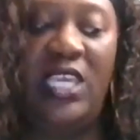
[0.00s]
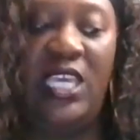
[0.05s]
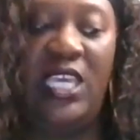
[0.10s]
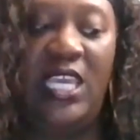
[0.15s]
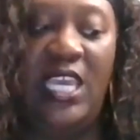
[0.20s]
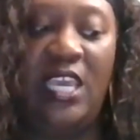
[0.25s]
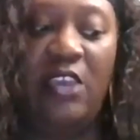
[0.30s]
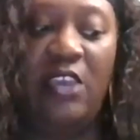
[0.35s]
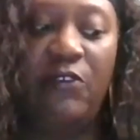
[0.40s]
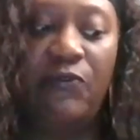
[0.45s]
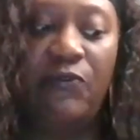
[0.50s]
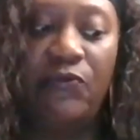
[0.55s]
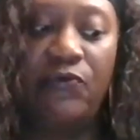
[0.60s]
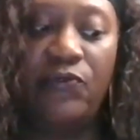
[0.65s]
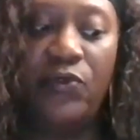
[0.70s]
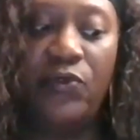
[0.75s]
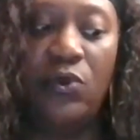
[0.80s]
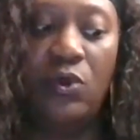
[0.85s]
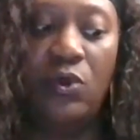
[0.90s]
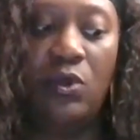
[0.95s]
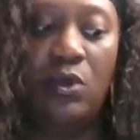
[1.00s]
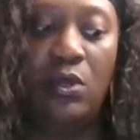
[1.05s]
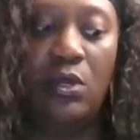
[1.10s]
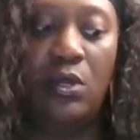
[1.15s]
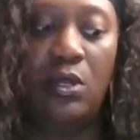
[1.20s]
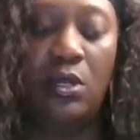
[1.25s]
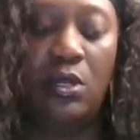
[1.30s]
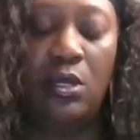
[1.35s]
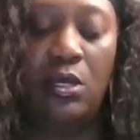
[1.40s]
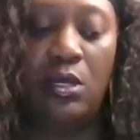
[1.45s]
If
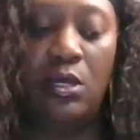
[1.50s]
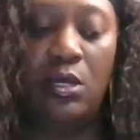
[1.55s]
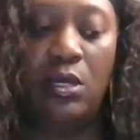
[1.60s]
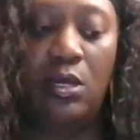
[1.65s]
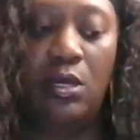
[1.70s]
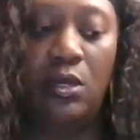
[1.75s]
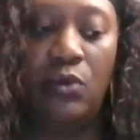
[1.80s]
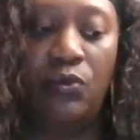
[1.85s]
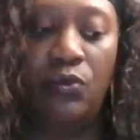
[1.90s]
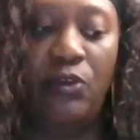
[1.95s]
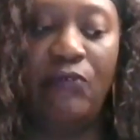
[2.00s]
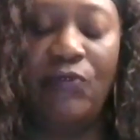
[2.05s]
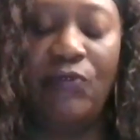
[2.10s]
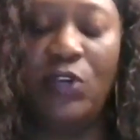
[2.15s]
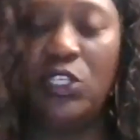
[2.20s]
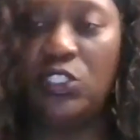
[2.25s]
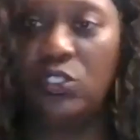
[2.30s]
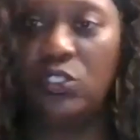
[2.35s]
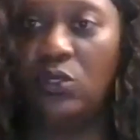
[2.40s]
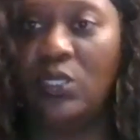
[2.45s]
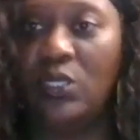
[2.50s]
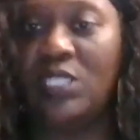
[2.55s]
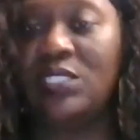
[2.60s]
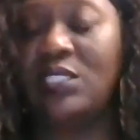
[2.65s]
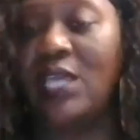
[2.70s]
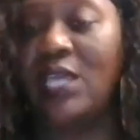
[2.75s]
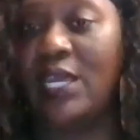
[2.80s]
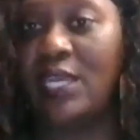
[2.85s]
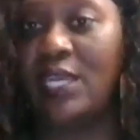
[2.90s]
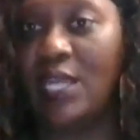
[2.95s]
reversal
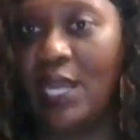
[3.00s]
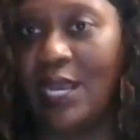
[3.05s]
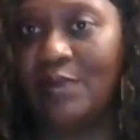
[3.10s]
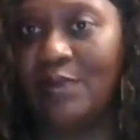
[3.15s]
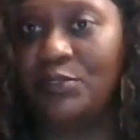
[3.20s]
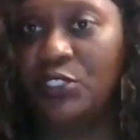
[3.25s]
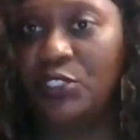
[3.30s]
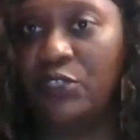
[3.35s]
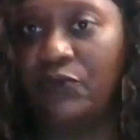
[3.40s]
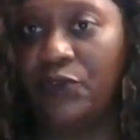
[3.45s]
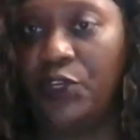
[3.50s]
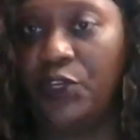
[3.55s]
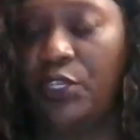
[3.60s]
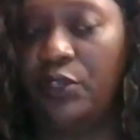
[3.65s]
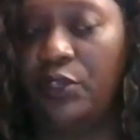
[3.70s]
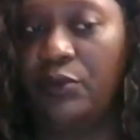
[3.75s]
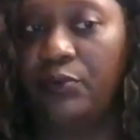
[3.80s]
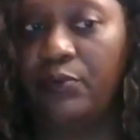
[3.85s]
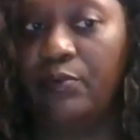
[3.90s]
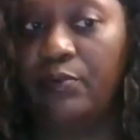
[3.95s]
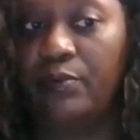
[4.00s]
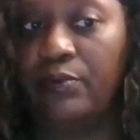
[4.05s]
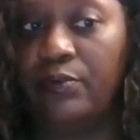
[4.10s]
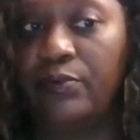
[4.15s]
is not an option for you,